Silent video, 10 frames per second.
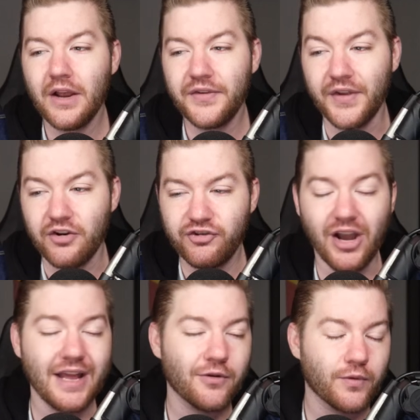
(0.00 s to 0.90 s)

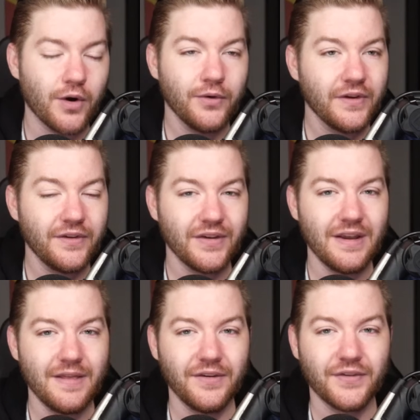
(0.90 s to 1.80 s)
sunshine and roses
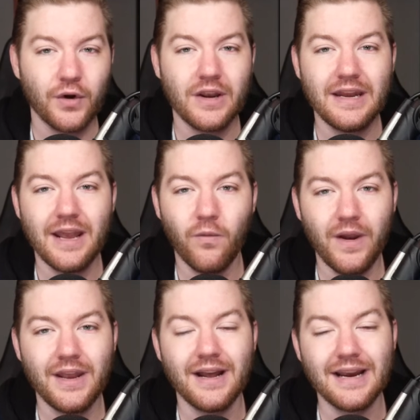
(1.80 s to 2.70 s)
in this Turkey Day
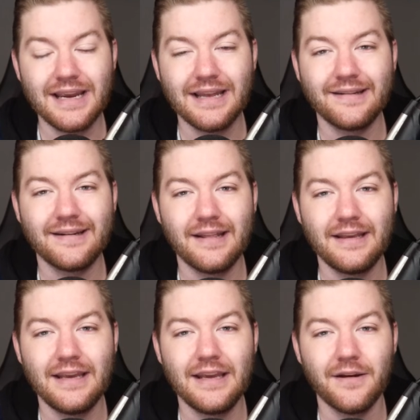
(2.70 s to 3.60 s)
win against
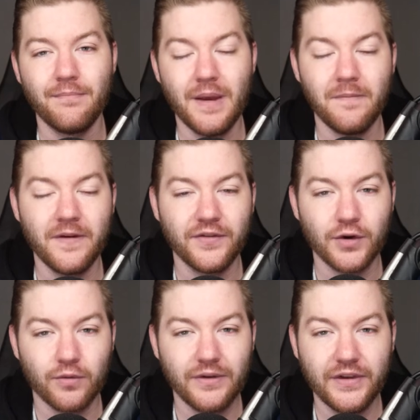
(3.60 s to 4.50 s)
the Memphis
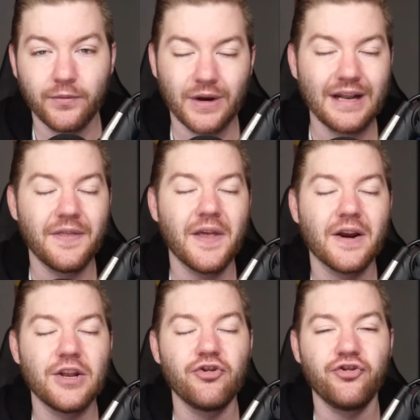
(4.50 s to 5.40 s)
Grizzlies. We're going to get there
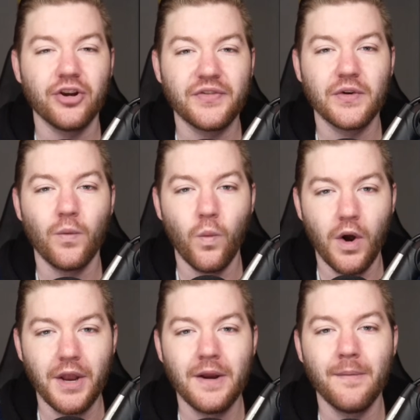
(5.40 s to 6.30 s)
in just
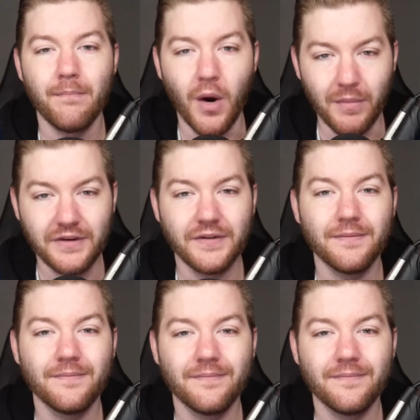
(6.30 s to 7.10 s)
one moment.